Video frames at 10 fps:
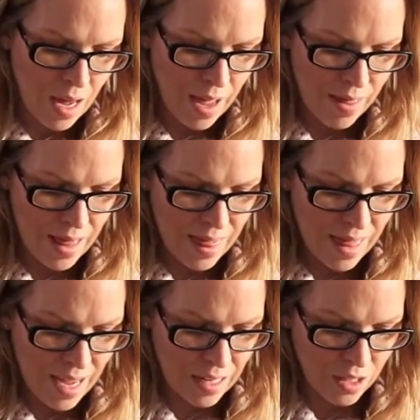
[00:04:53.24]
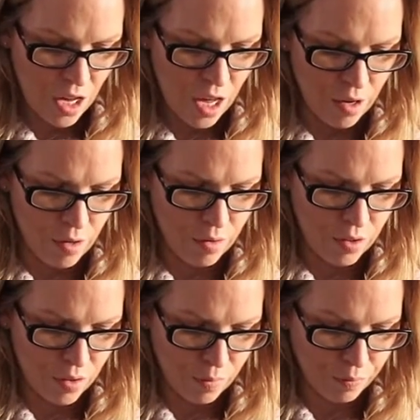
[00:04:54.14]
and then that
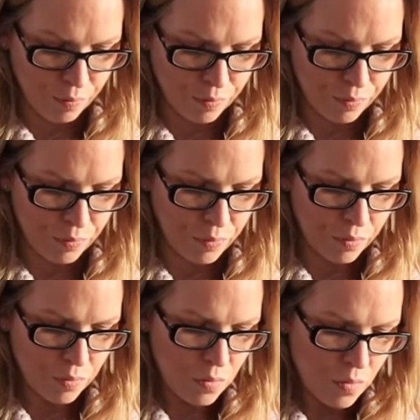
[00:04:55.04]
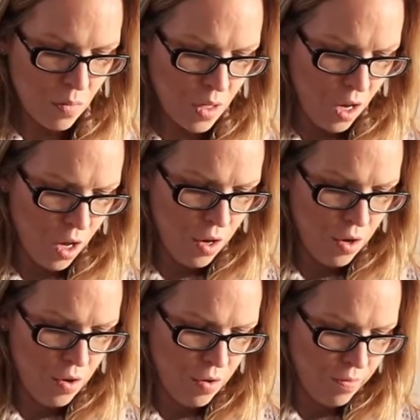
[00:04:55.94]
goes
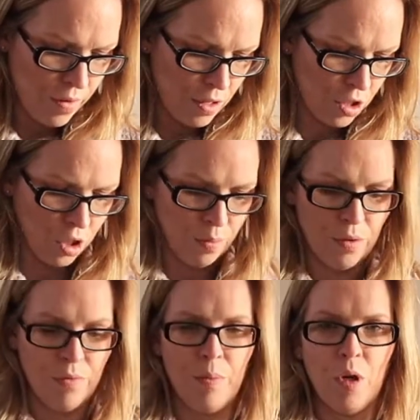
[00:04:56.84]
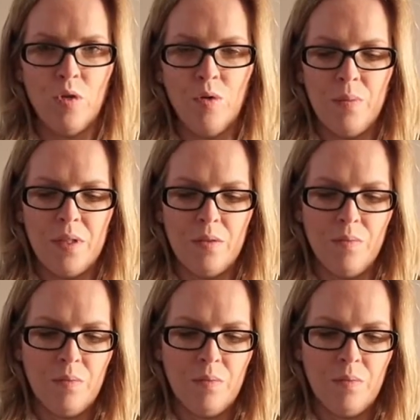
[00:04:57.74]
over the top of the bulbs.